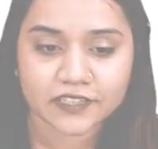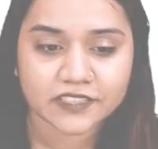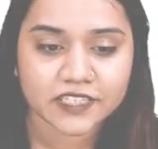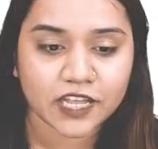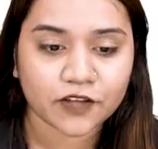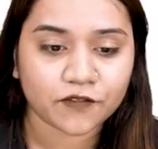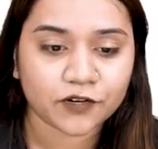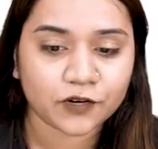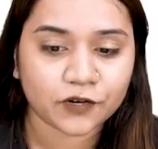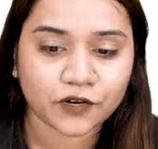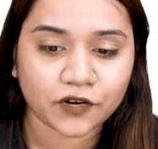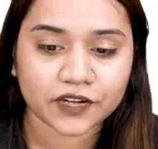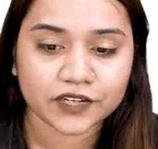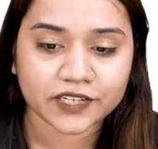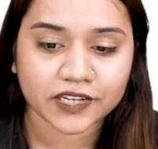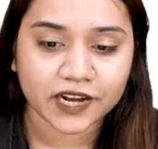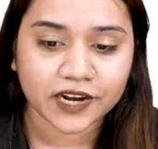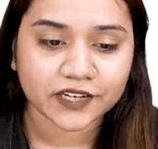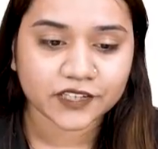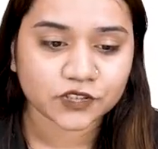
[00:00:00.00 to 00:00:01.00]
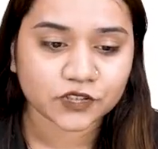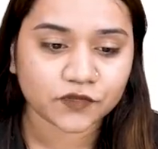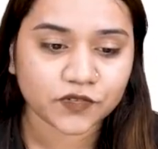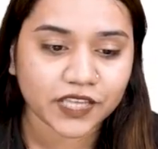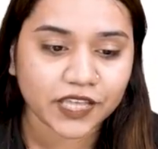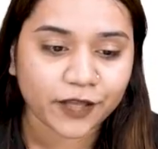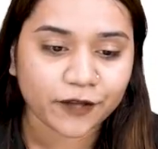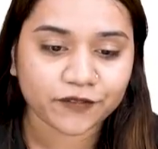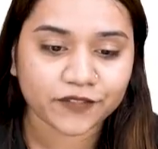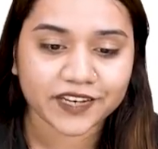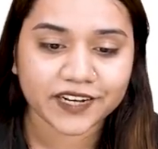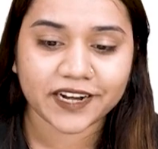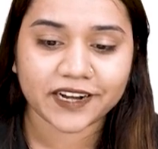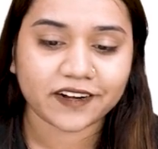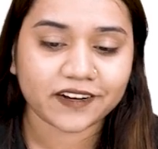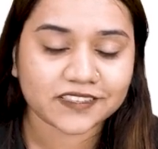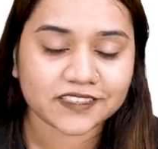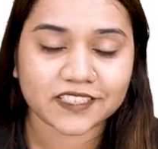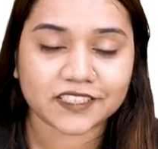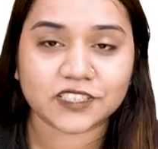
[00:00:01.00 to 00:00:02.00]
have a look on that. So we have
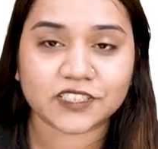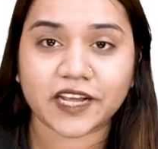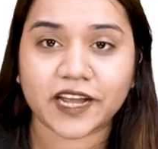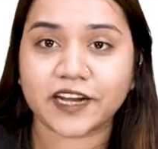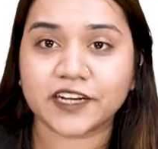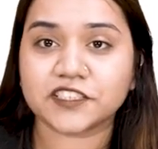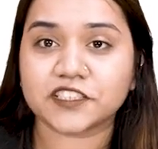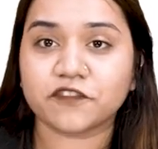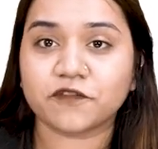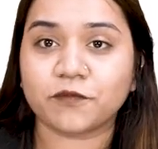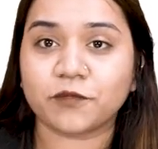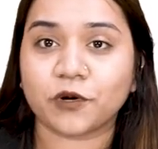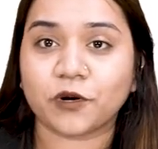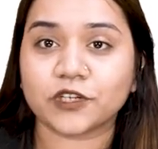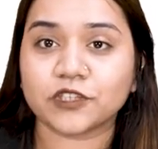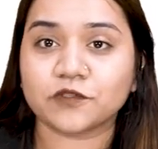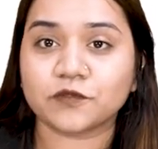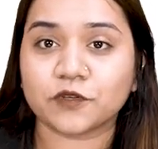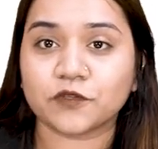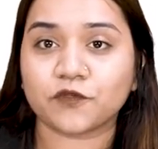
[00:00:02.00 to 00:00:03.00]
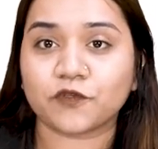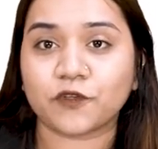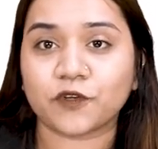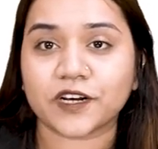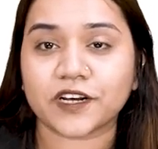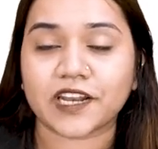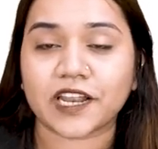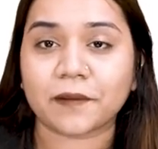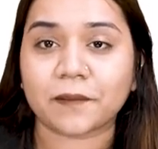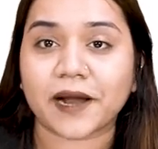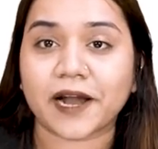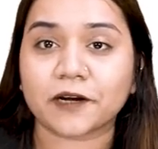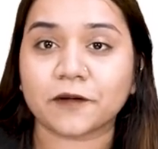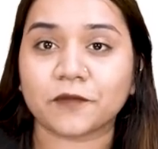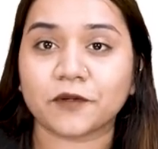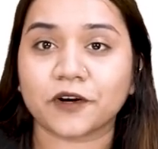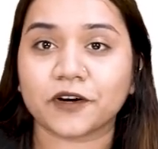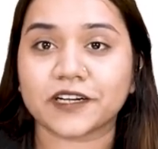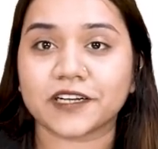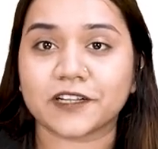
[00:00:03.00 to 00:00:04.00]
created such kinds of plots before in our
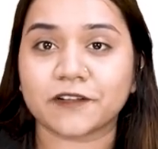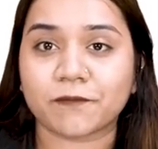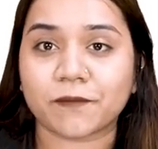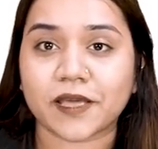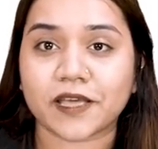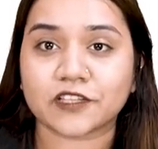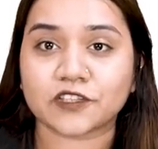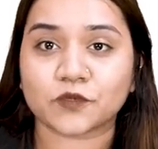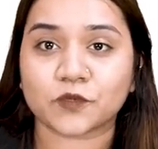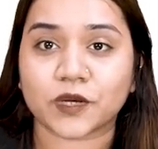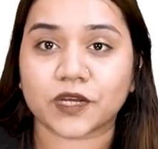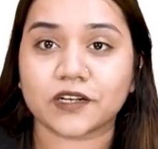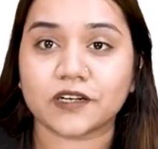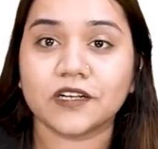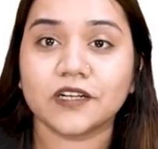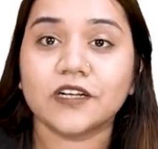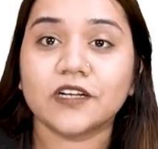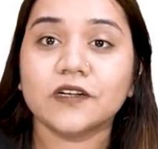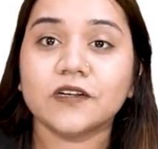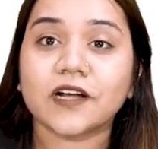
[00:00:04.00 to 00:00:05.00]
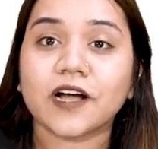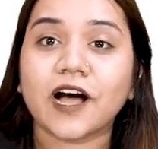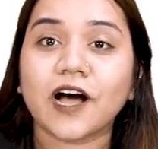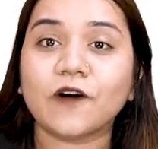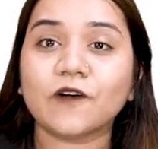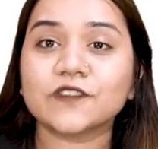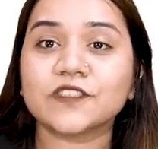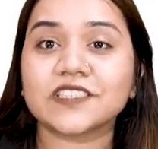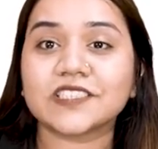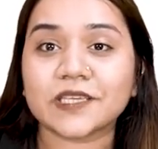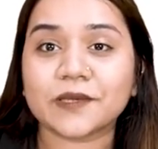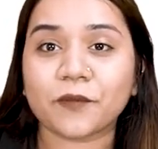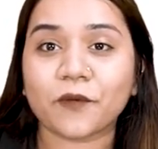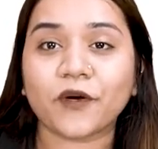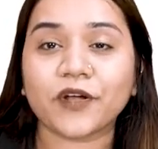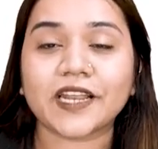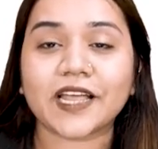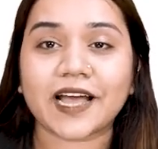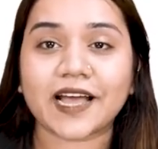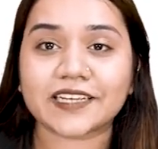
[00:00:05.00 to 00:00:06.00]
matplotlib as well. How
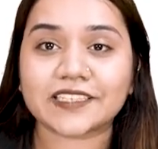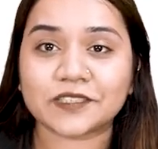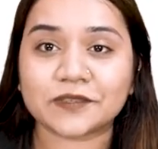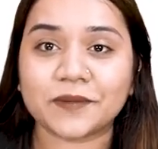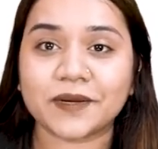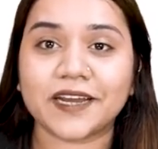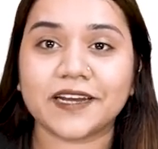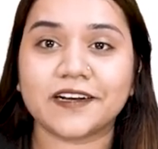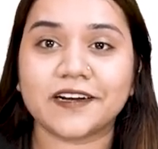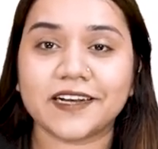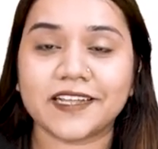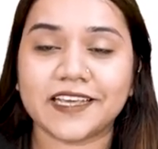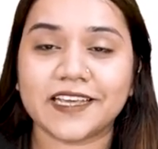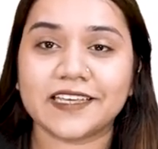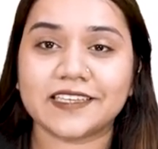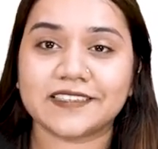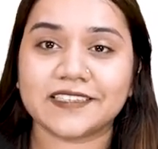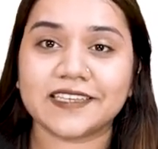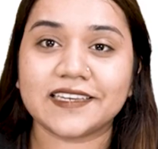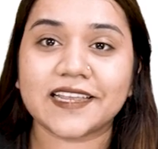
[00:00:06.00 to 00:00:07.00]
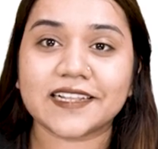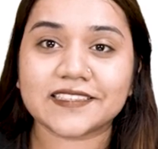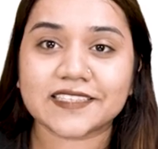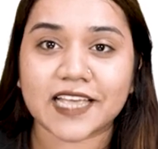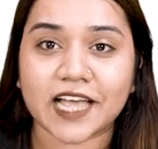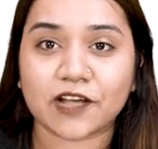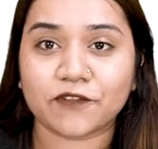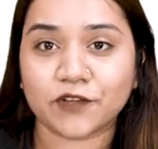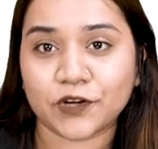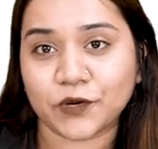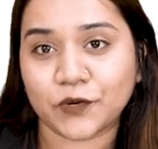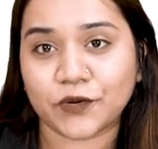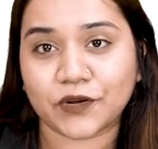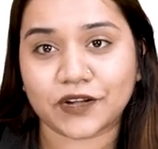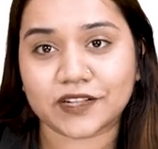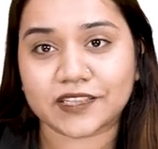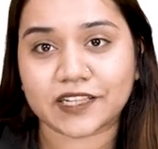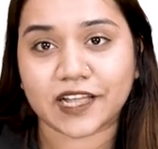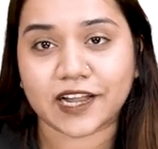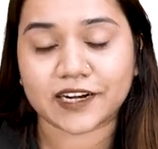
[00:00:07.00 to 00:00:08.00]
Seaborn has made it easy? Let's have a look
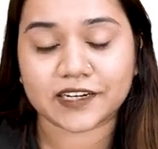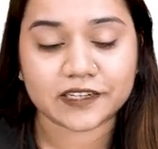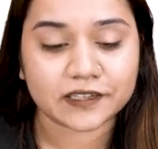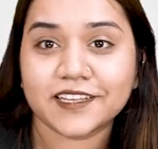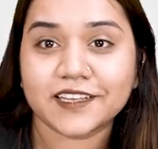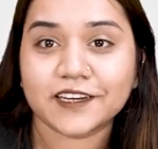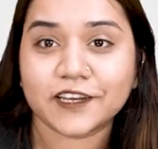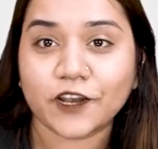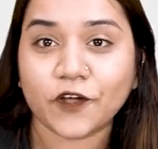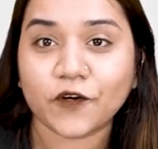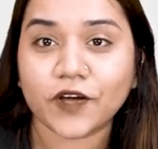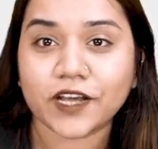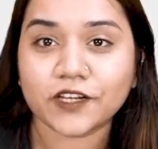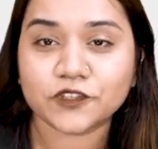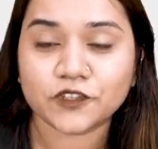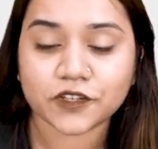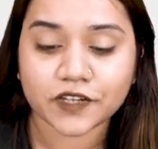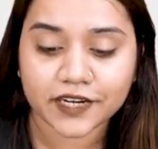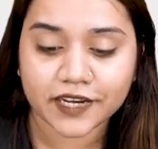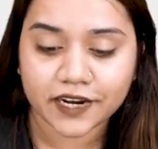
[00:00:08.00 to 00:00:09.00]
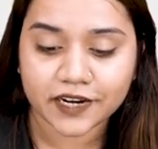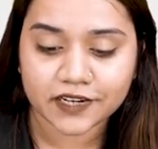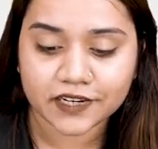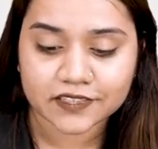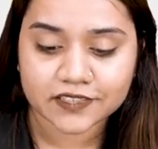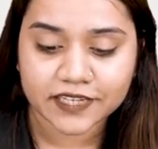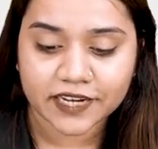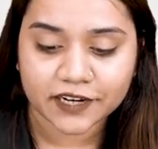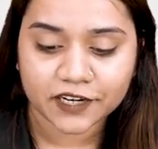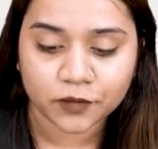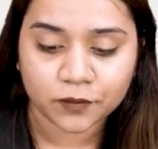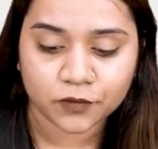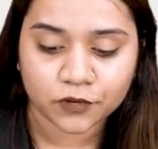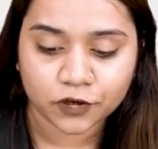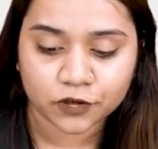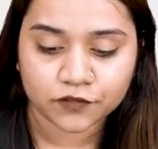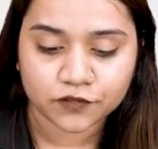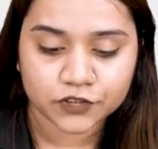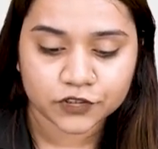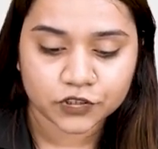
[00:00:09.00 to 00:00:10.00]
on that. Now guys, to create a scatter
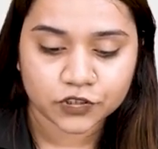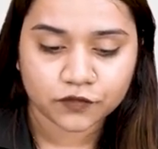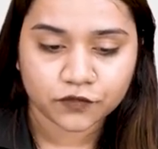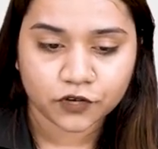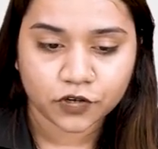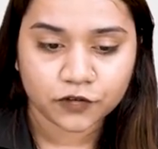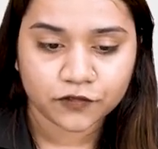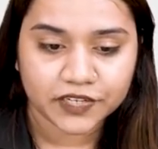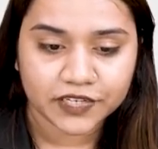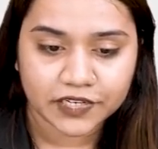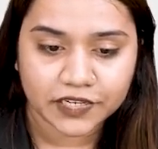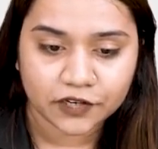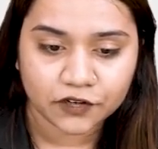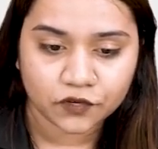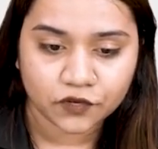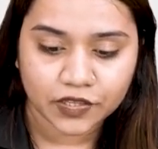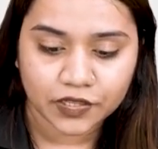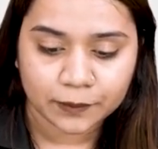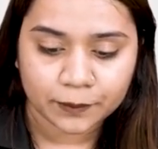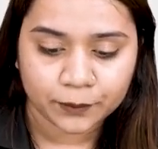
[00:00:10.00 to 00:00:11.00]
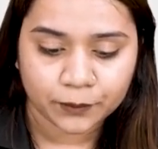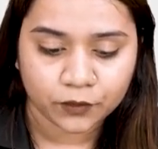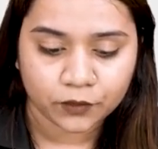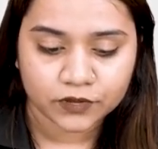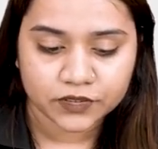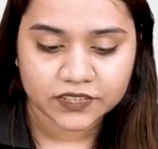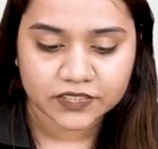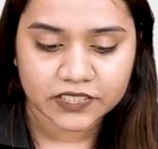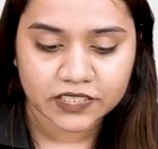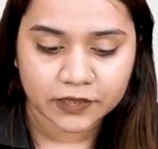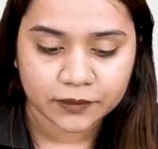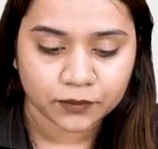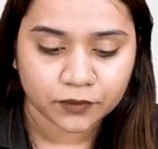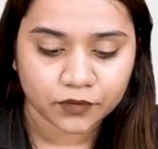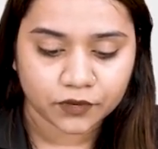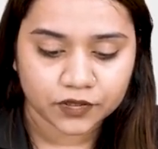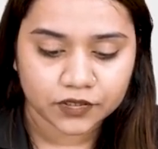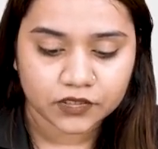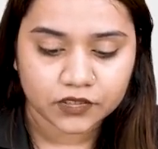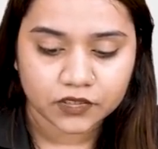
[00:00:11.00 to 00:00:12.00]
plot, first of all, we need to import
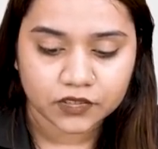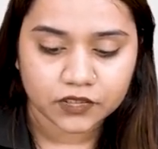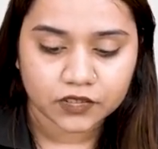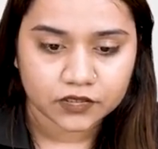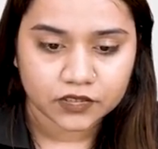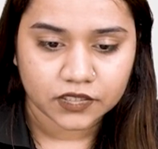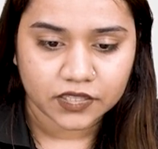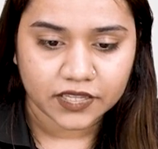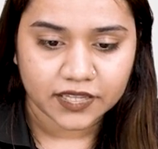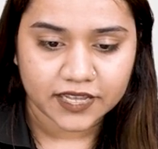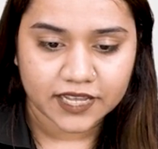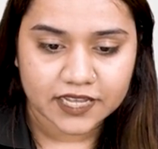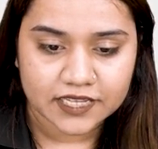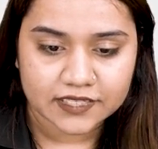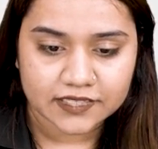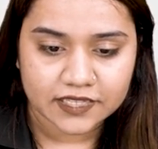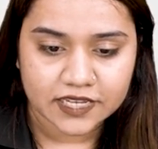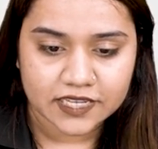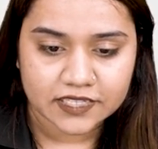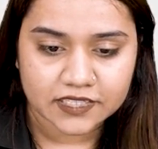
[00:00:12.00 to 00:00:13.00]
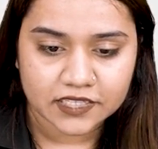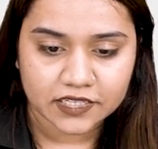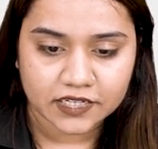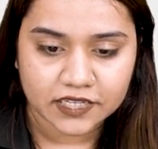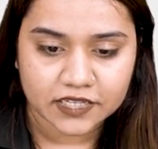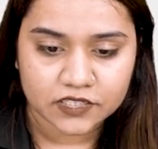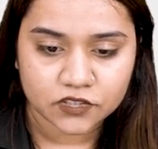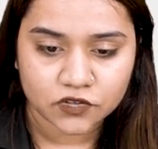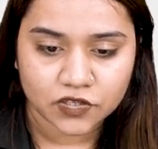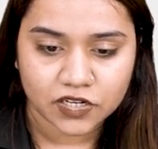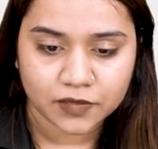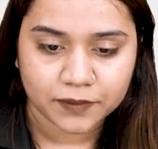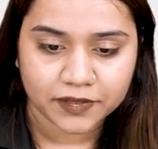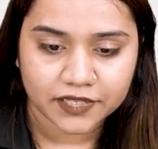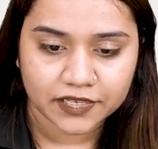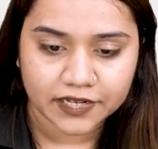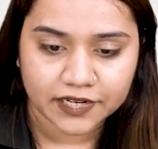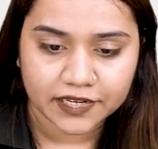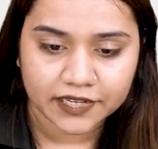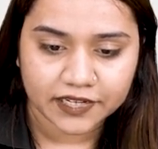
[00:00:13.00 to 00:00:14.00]
Seaborn as SNS. So I'll be
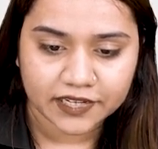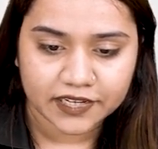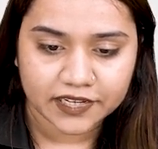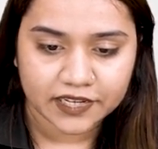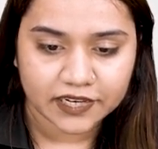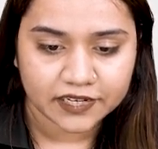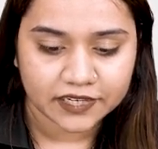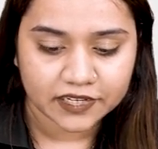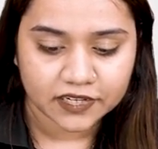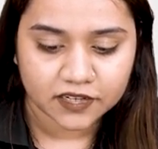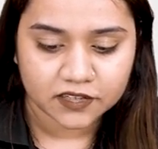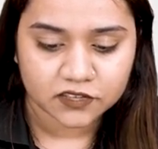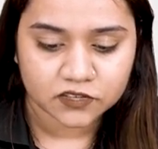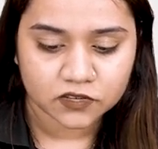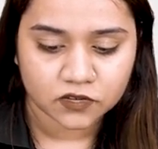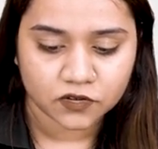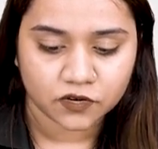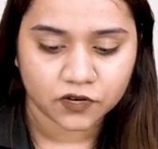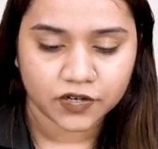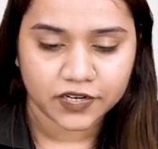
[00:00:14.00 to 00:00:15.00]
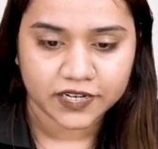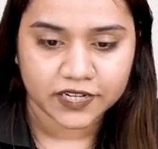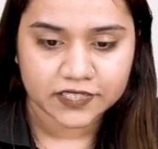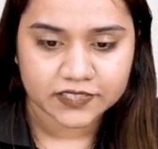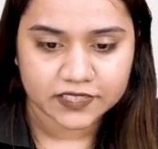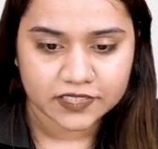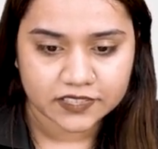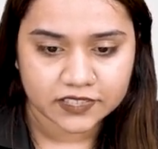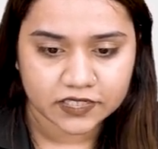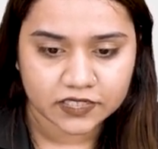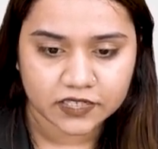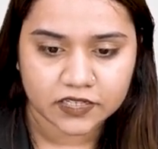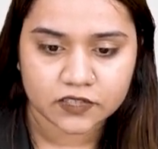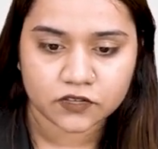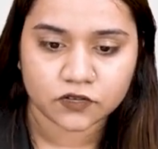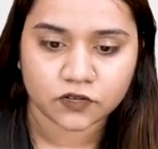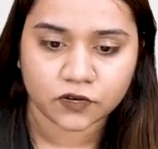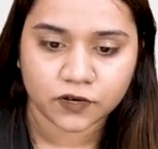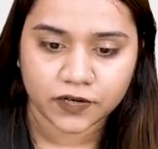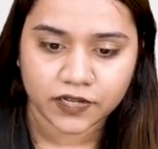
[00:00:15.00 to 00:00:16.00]
creating an alias called as SNS,
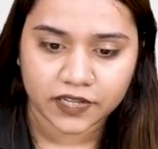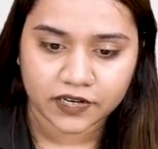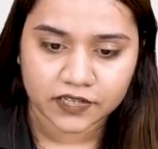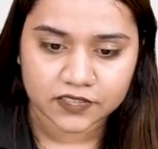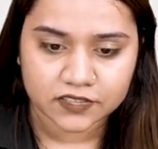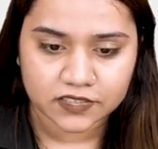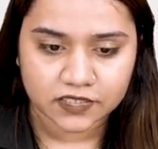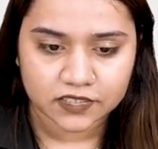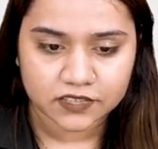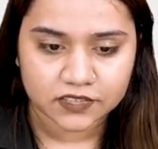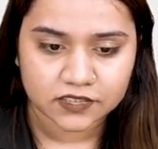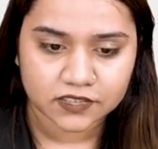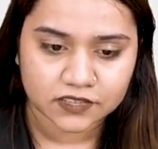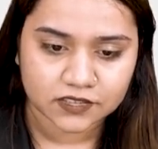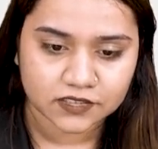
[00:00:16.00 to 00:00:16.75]
not NSS.